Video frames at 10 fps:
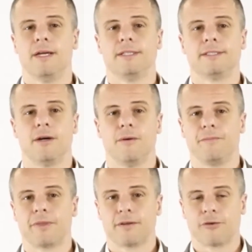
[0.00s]
So
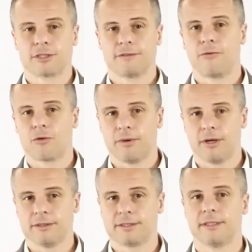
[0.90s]
first and
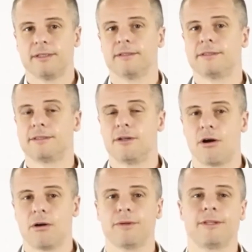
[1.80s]
foremost,
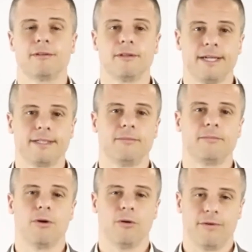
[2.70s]
start with your LinkedIn
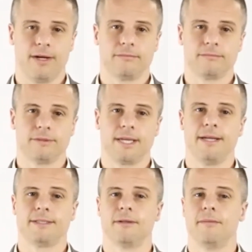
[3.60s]
profile,
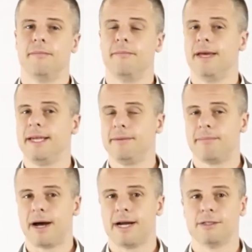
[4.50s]
okay? So many
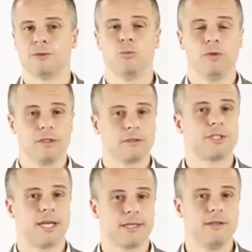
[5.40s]
buyers will
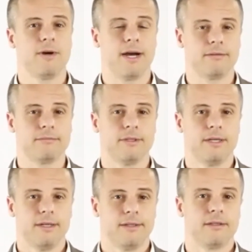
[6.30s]
check you out.
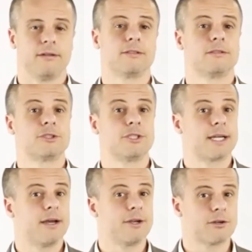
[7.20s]
They'll also
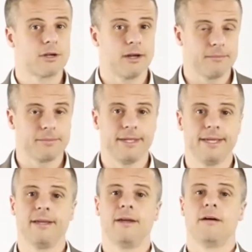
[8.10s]
check out your
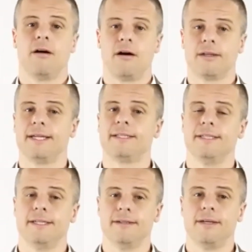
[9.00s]
company on
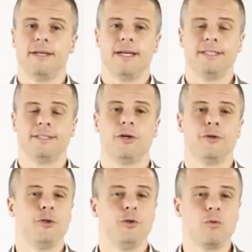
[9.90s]
LinkedIn. And so
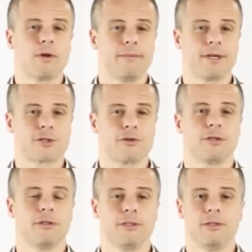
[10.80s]
you want to make sure
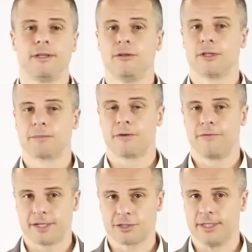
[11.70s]
you look
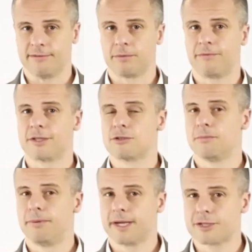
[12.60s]
professional, have a
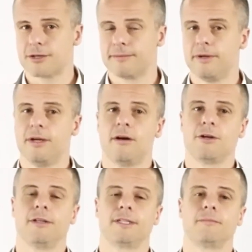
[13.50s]
professional picture on
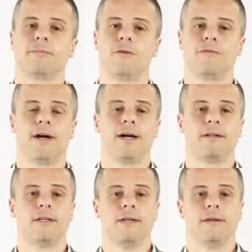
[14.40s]
your LinkedIn
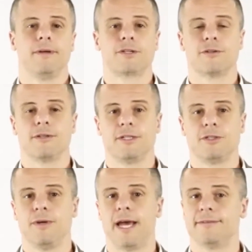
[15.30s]
profile, make sure that
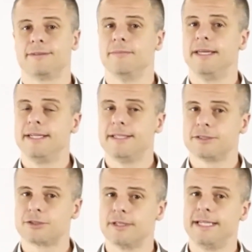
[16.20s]
you have some
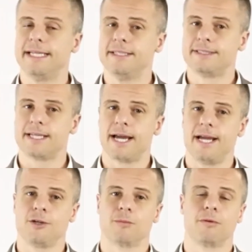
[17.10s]
industry
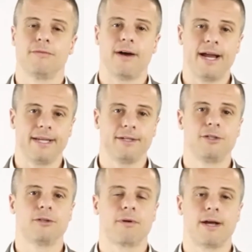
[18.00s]
insight you're providing
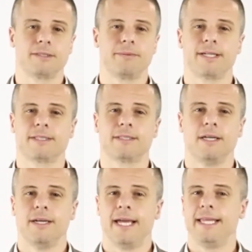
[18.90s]
to your prospects,
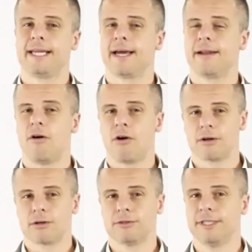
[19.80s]
any kind of
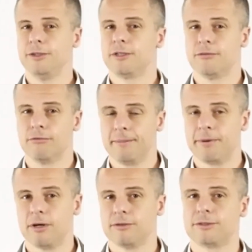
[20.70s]
articles that you could
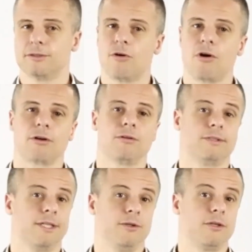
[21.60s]
repost or
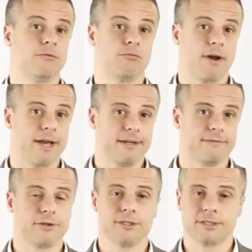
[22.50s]
articles that you can write
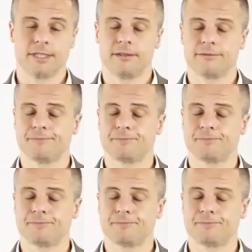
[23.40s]
for yourself,